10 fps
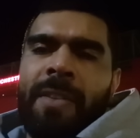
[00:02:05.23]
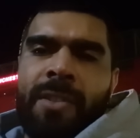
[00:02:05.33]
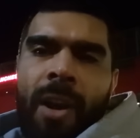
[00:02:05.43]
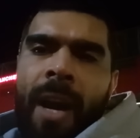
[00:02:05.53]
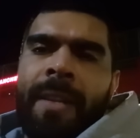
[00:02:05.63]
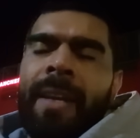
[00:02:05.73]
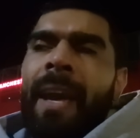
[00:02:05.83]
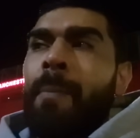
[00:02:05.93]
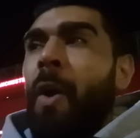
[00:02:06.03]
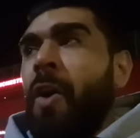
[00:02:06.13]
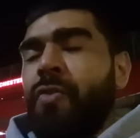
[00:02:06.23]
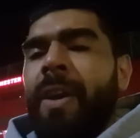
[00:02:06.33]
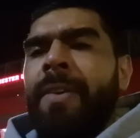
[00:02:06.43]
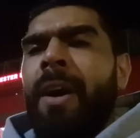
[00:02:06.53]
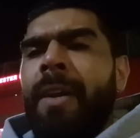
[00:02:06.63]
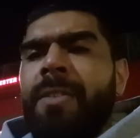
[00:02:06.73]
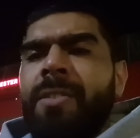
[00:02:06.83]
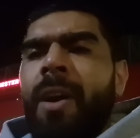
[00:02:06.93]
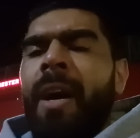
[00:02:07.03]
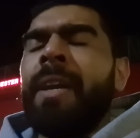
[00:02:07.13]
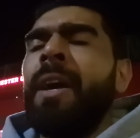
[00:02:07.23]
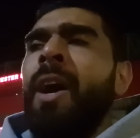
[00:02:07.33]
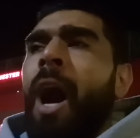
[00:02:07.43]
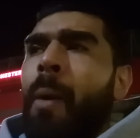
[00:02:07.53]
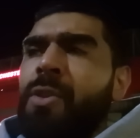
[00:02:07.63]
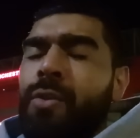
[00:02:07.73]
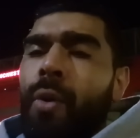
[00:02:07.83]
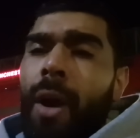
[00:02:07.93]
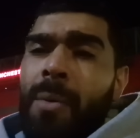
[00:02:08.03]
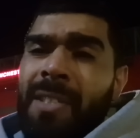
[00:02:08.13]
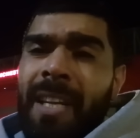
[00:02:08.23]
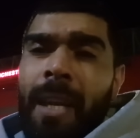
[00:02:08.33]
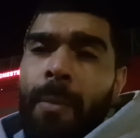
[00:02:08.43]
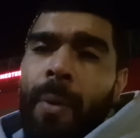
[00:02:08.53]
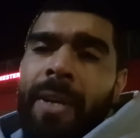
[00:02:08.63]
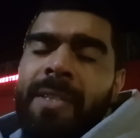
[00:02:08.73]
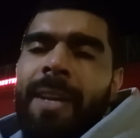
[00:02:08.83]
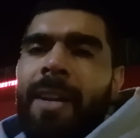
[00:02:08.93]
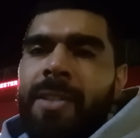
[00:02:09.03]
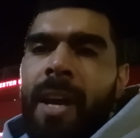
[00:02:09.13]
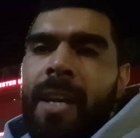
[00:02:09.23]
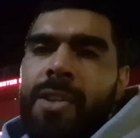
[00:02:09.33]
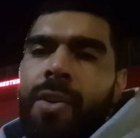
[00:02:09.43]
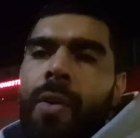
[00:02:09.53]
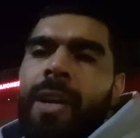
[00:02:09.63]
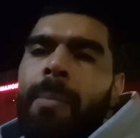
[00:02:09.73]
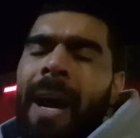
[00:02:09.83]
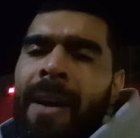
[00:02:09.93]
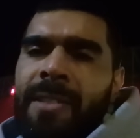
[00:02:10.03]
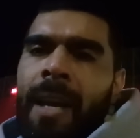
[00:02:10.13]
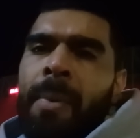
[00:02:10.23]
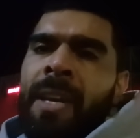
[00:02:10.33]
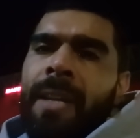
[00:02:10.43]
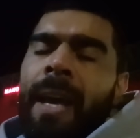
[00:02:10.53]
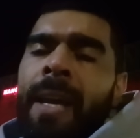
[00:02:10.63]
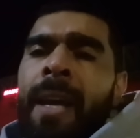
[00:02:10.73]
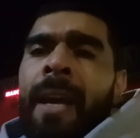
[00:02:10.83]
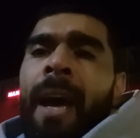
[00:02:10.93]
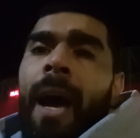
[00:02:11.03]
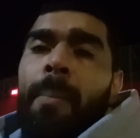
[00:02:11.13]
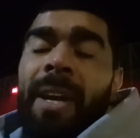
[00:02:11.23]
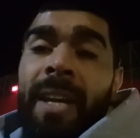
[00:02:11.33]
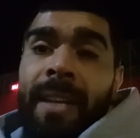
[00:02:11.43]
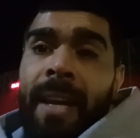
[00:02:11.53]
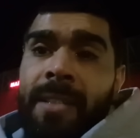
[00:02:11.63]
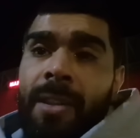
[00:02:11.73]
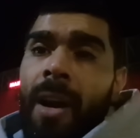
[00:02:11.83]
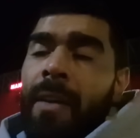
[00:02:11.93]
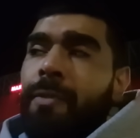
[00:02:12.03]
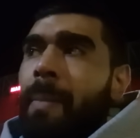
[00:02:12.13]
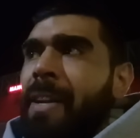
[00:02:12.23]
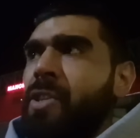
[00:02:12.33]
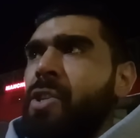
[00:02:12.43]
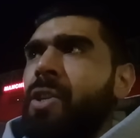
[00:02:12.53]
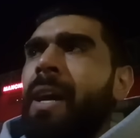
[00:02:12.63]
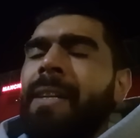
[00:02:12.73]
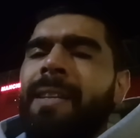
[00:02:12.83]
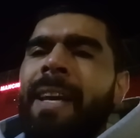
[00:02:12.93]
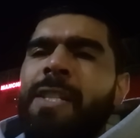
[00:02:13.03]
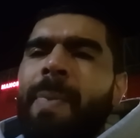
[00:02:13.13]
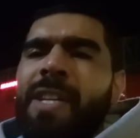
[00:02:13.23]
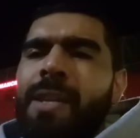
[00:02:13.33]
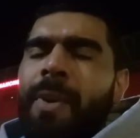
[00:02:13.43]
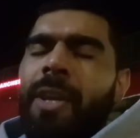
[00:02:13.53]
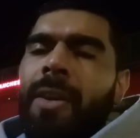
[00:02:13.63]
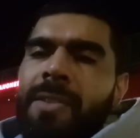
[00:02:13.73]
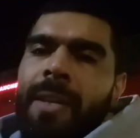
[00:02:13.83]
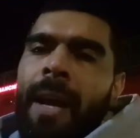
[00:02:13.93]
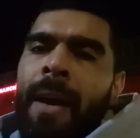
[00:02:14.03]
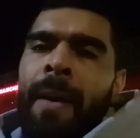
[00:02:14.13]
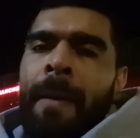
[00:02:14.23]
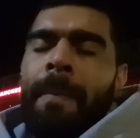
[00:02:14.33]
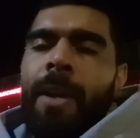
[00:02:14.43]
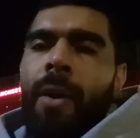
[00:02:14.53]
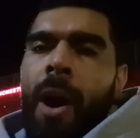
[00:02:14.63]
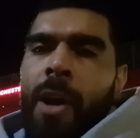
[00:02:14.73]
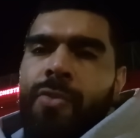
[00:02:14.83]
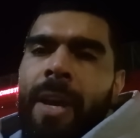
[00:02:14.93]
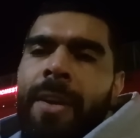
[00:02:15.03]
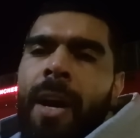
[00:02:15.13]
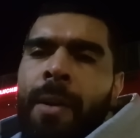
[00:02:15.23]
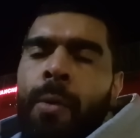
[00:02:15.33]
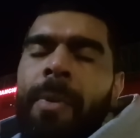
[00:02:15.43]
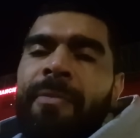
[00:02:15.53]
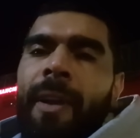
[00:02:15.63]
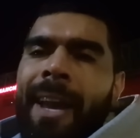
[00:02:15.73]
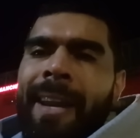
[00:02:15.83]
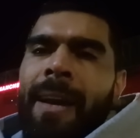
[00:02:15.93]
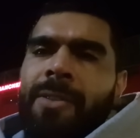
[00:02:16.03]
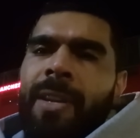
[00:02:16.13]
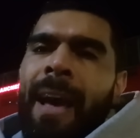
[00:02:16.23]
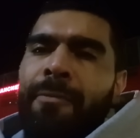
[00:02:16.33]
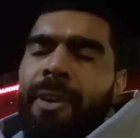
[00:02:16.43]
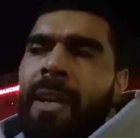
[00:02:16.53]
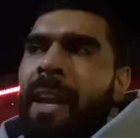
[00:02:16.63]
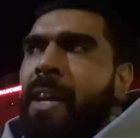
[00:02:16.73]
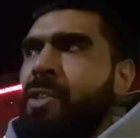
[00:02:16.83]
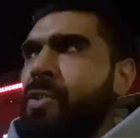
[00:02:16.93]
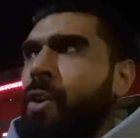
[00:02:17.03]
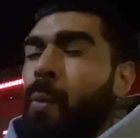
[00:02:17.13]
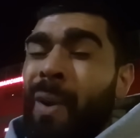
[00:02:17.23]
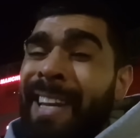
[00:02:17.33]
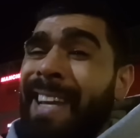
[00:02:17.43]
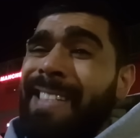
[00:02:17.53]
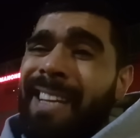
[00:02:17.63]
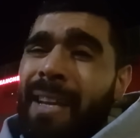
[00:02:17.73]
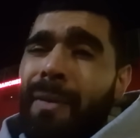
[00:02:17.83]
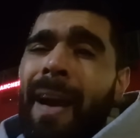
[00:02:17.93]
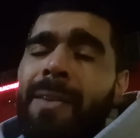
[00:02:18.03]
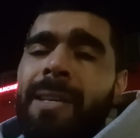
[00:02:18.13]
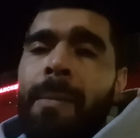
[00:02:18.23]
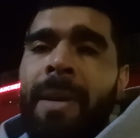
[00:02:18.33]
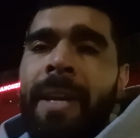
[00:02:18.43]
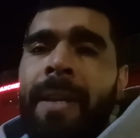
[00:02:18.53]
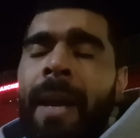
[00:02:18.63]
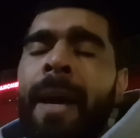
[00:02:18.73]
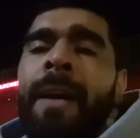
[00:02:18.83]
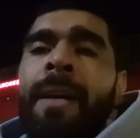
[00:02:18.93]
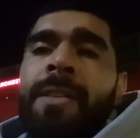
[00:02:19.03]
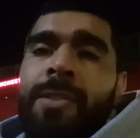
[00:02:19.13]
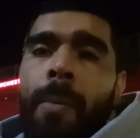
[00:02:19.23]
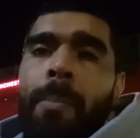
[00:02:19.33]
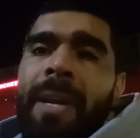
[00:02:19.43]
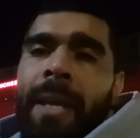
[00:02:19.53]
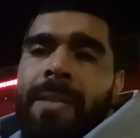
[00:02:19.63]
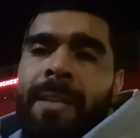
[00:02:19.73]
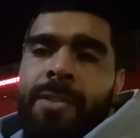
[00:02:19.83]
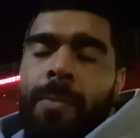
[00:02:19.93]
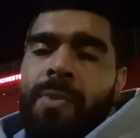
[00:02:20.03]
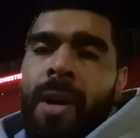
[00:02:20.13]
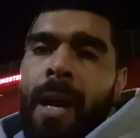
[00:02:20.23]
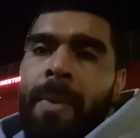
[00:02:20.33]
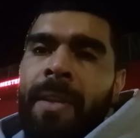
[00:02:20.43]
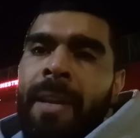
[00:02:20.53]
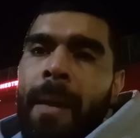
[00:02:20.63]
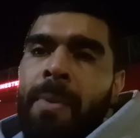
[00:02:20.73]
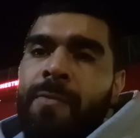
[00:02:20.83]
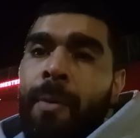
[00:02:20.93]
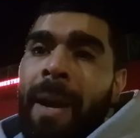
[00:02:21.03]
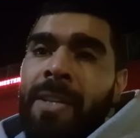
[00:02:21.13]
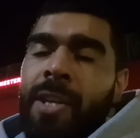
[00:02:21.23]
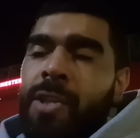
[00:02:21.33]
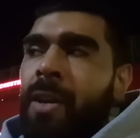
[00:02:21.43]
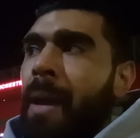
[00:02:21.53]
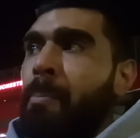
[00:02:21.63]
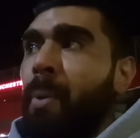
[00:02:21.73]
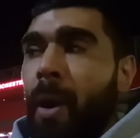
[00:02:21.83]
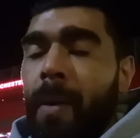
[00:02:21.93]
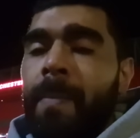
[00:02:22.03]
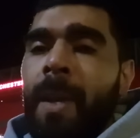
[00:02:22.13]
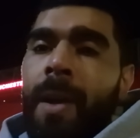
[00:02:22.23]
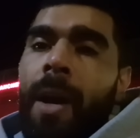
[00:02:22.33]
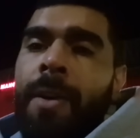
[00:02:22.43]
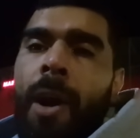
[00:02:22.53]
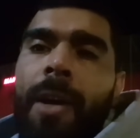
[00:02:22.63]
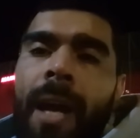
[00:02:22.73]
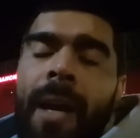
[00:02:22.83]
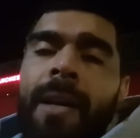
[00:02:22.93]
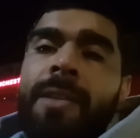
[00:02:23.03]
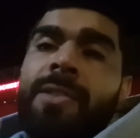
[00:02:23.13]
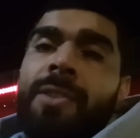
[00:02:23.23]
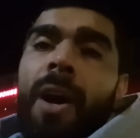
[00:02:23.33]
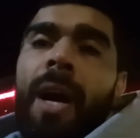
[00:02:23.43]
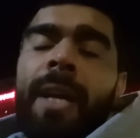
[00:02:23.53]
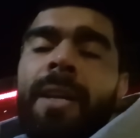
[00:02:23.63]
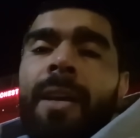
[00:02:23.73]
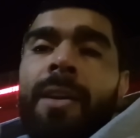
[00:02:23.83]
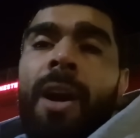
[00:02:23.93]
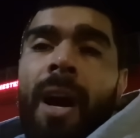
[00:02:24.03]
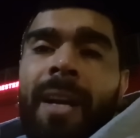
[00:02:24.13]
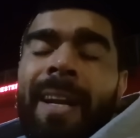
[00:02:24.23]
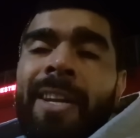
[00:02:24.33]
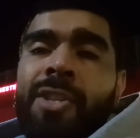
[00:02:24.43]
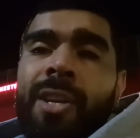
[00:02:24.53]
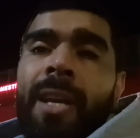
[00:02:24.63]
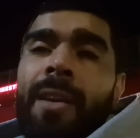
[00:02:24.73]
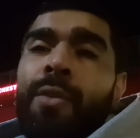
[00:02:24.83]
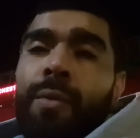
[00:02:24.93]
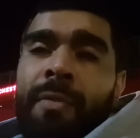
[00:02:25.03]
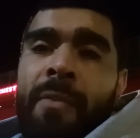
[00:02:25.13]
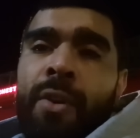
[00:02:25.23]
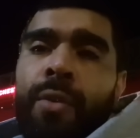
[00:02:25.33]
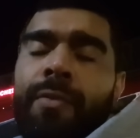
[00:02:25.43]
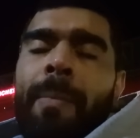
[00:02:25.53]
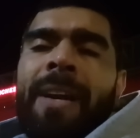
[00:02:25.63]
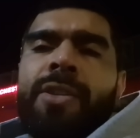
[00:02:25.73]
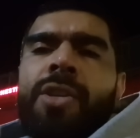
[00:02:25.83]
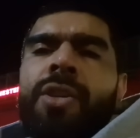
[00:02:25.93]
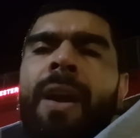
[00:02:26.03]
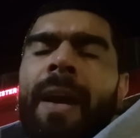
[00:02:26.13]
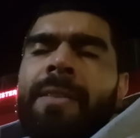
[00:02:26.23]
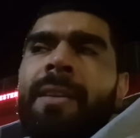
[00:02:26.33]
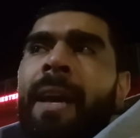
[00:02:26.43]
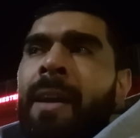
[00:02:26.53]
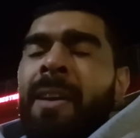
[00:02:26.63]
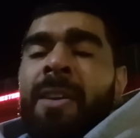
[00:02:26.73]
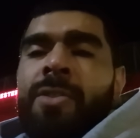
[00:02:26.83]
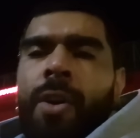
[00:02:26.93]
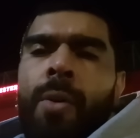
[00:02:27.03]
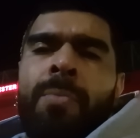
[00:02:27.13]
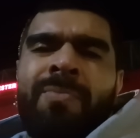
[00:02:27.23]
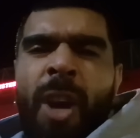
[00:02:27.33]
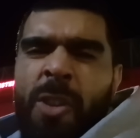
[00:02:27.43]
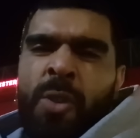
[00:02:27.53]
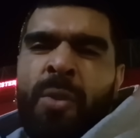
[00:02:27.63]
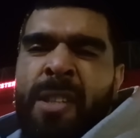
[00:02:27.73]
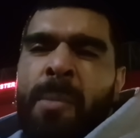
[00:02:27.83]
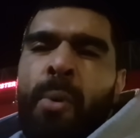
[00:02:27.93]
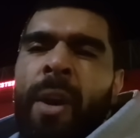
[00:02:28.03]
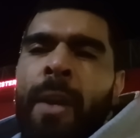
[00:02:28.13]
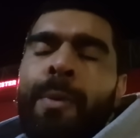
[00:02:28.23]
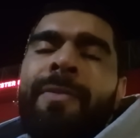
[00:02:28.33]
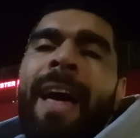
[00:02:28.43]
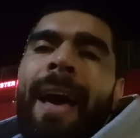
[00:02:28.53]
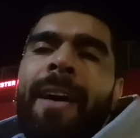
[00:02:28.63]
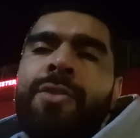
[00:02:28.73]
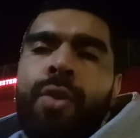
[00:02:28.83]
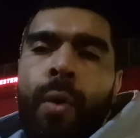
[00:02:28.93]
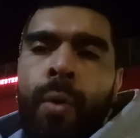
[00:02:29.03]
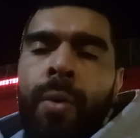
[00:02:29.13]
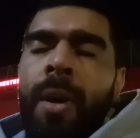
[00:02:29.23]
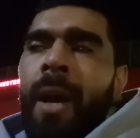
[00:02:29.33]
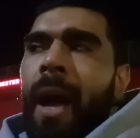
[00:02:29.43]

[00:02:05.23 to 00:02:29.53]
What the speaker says: that started the game, Andre Onana started. I was thinking we were going to see our Turkish goalkeeper Altay Bayındır starting for Manchester United today, especially when you consider, you know, Andre Onana will be flying out to the African Nations Cup. We need to give Altay Bayındır some minutes and some time in the net for Manchester United. But Onana started, got a clean sheet, looked very good for Manchester United today. So not too disappointed with that at all.